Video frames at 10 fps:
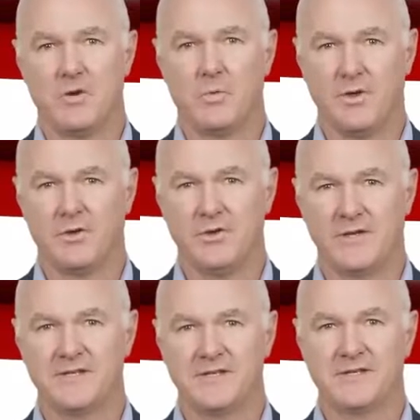While new
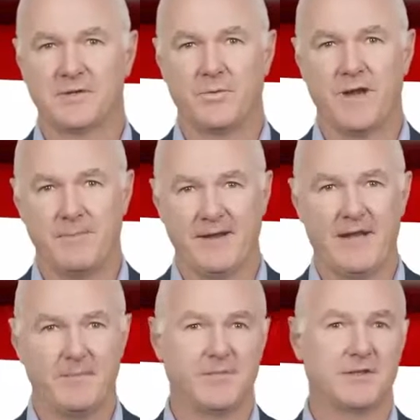listings are ramping
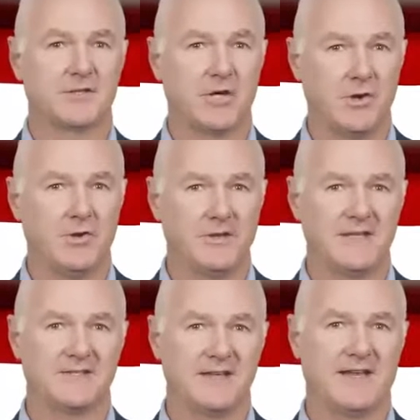up, the total
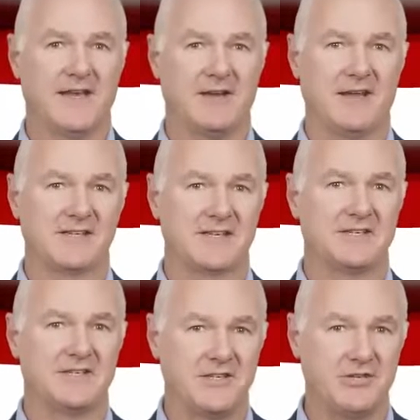listing count has
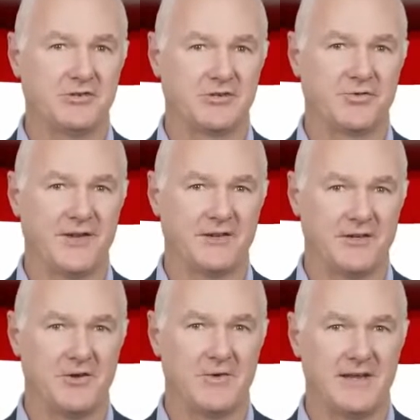continued to trend
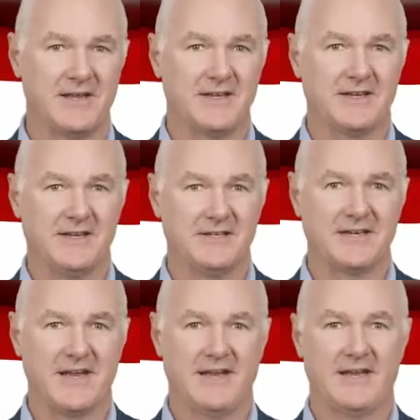lower,
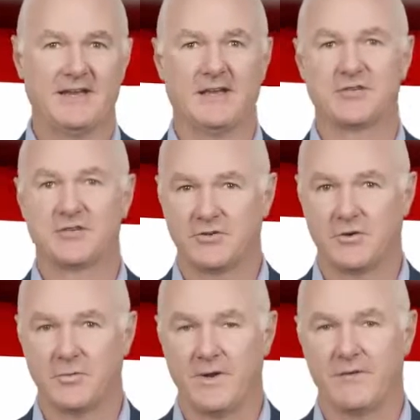indicating a
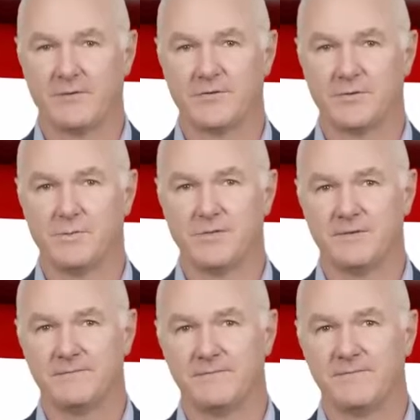strong rate of absorption.